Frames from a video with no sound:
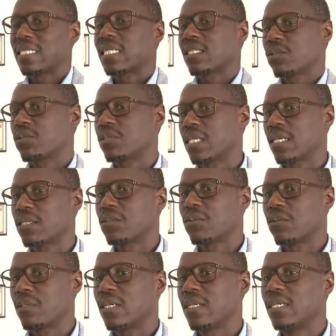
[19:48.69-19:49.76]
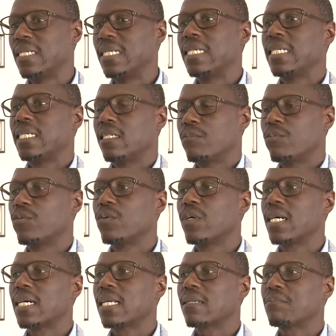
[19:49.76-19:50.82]
and that will allow them
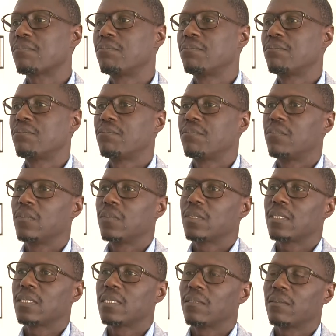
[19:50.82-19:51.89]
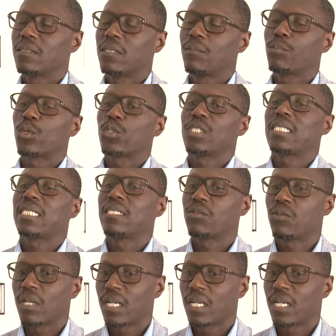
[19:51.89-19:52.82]
to better prepare their future.